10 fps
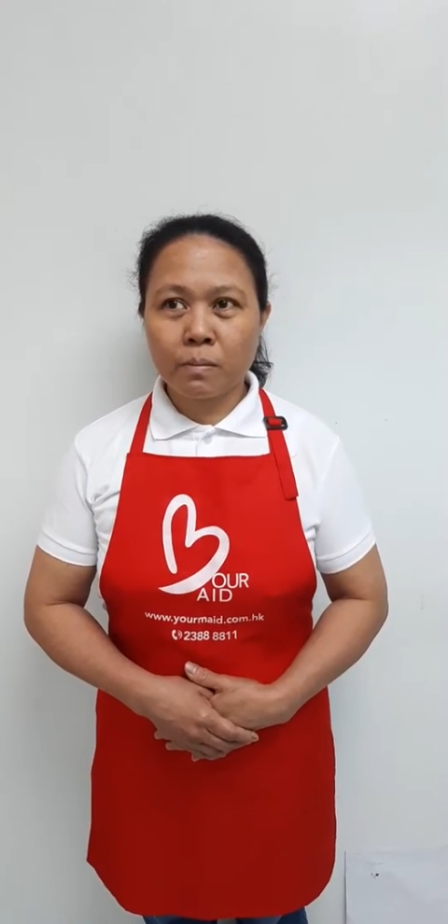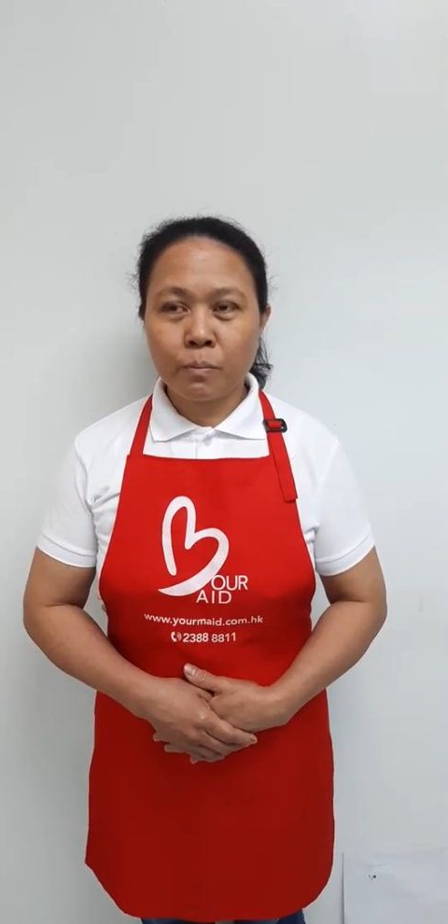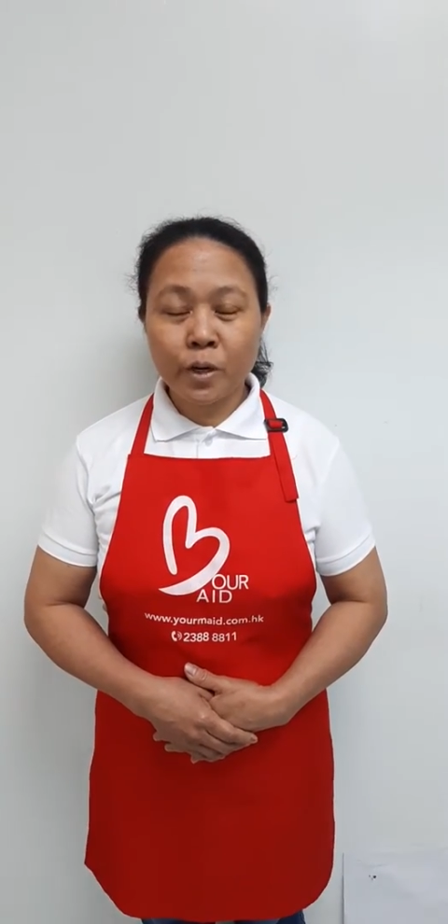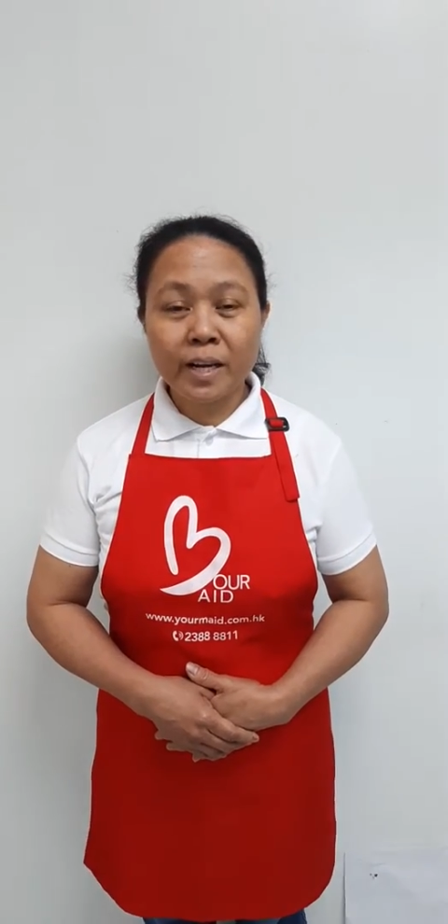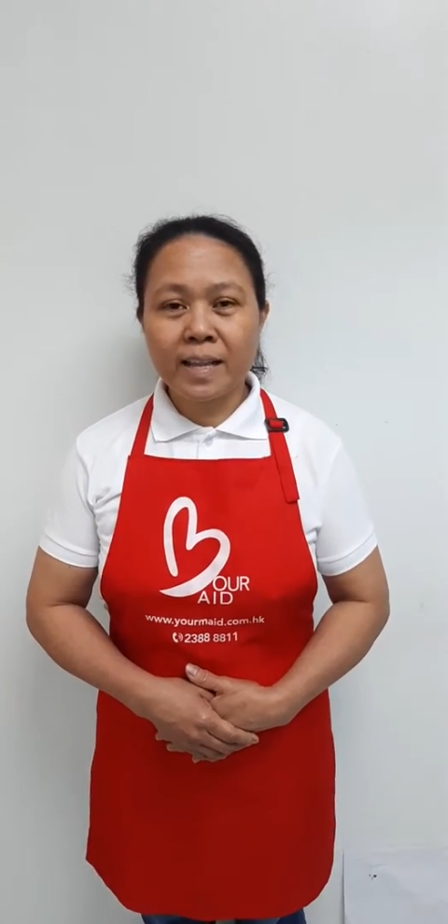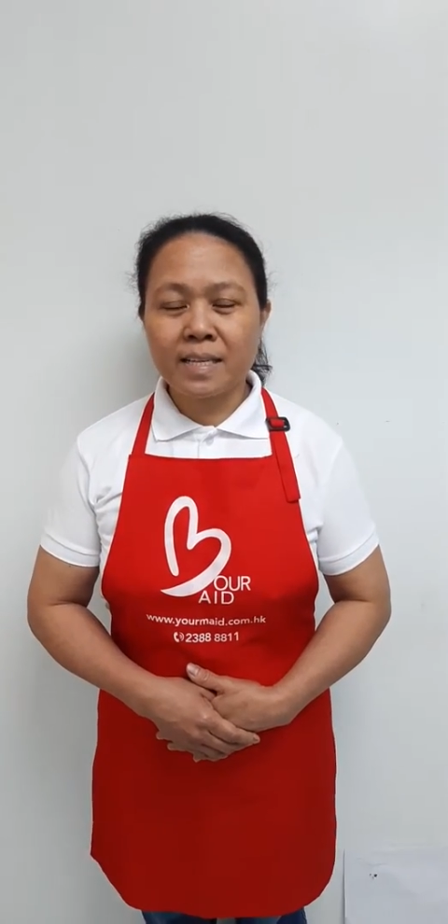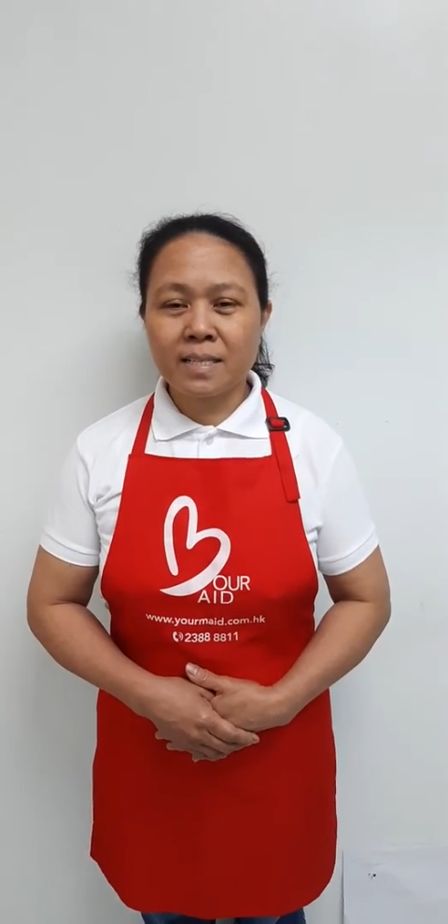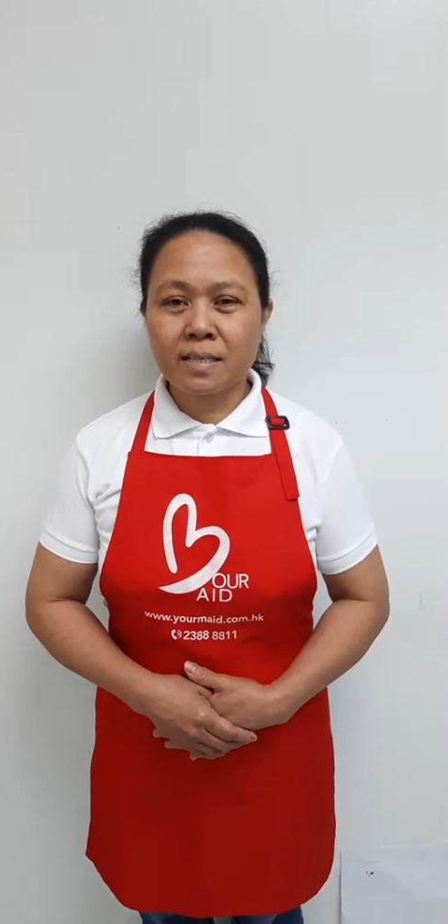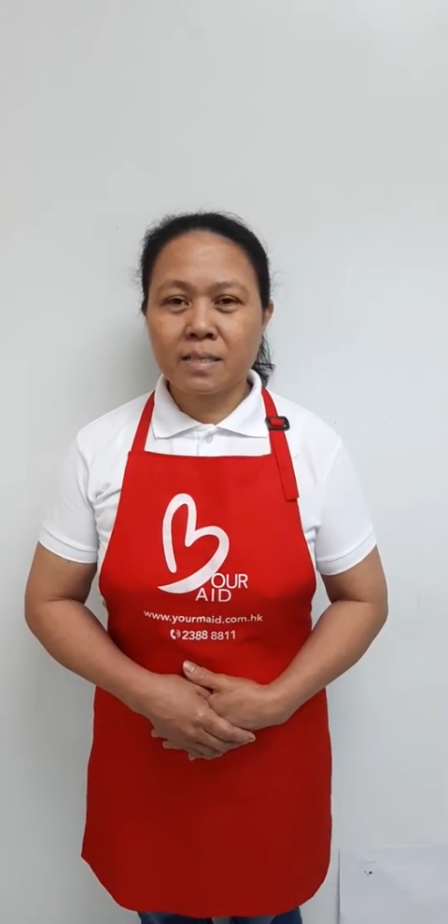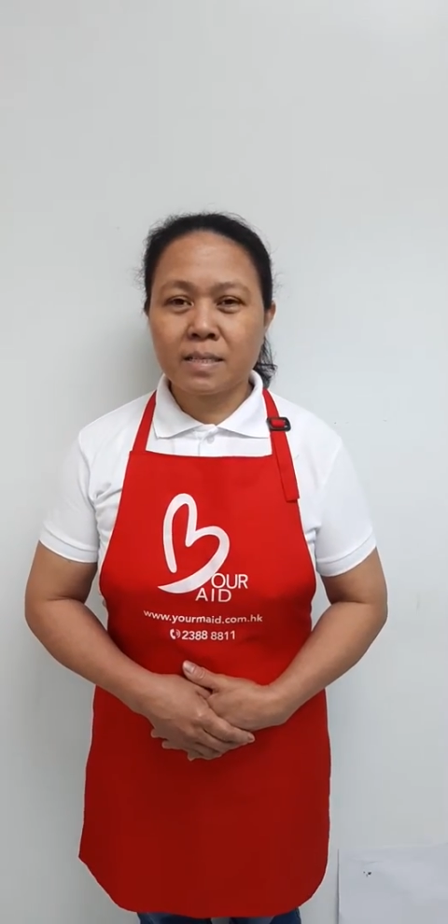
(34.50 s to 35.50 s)
more
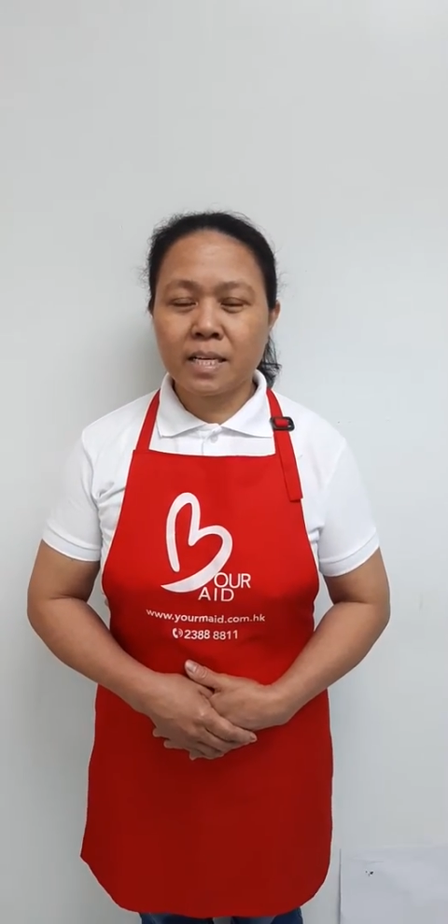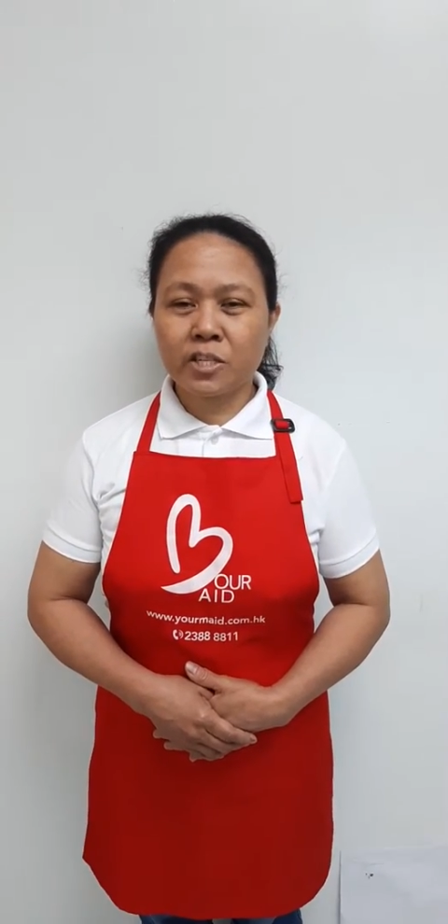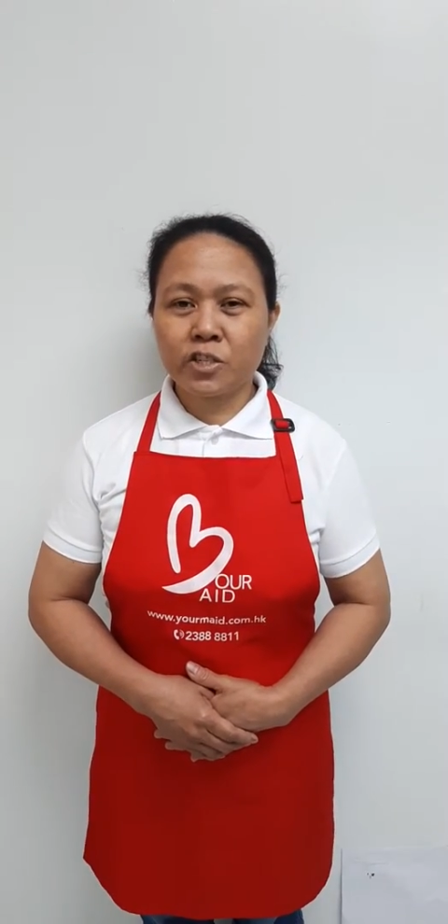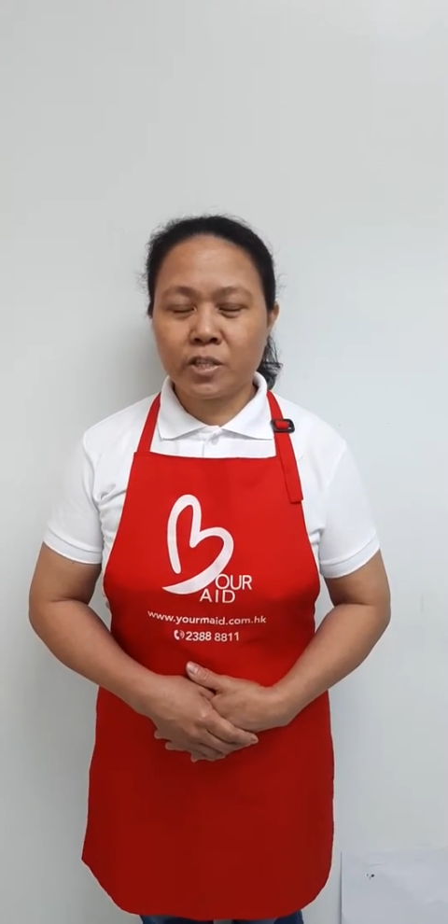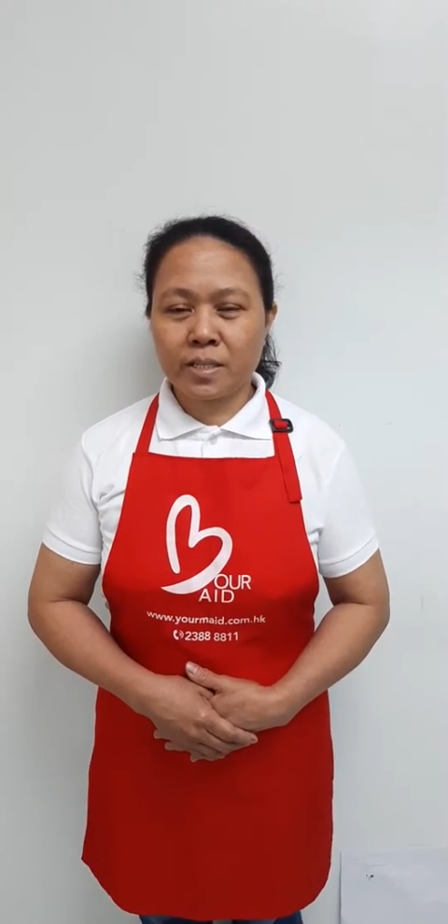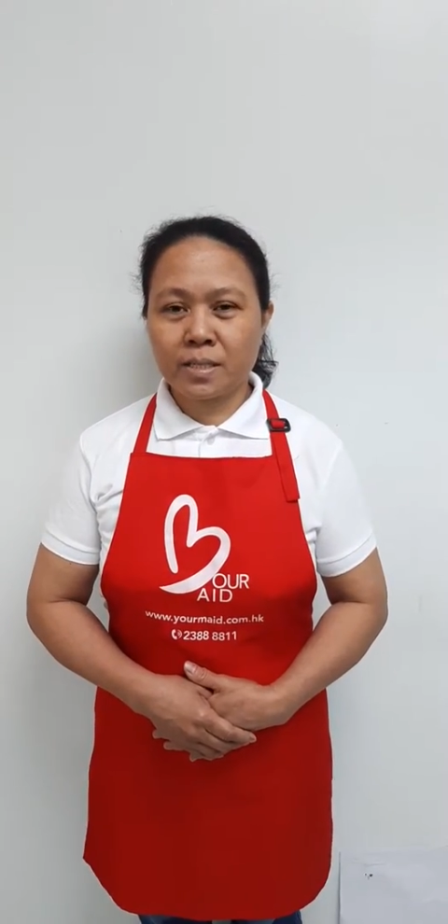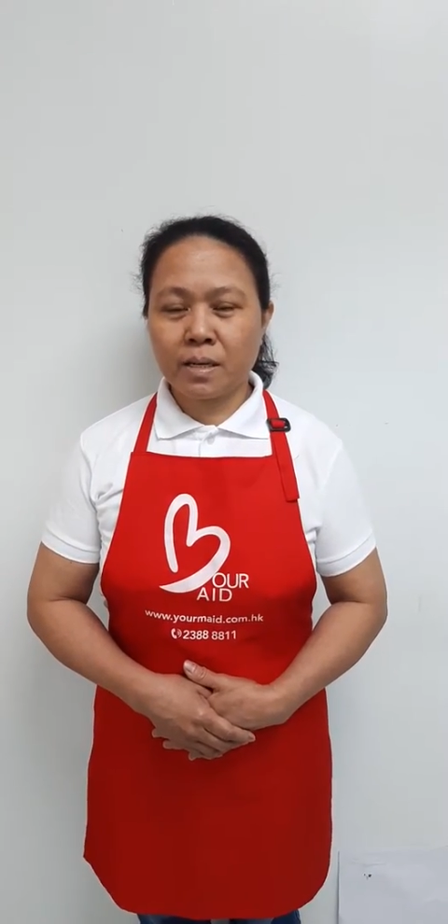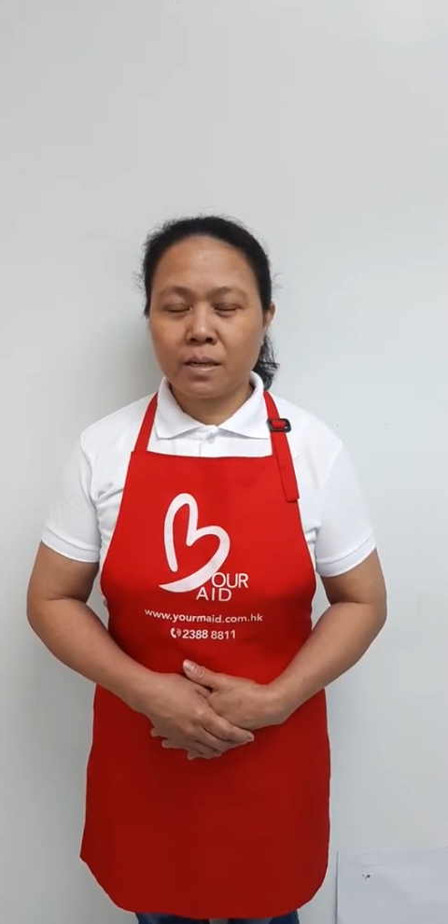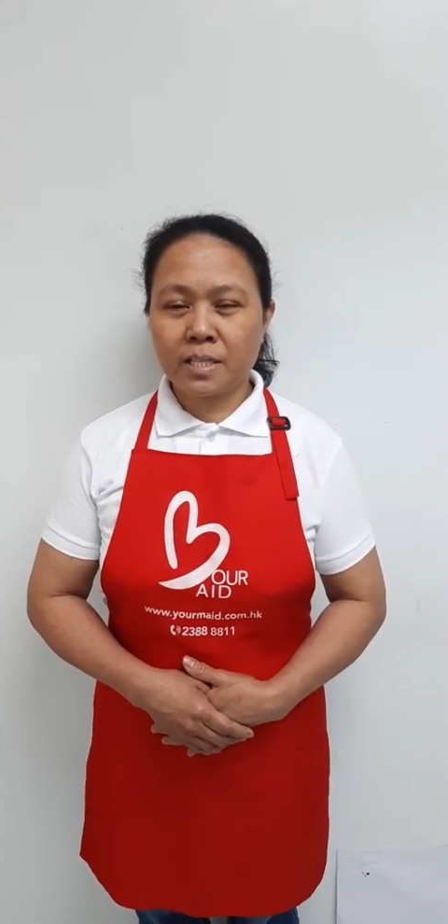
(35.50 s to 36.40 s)
than 6 years.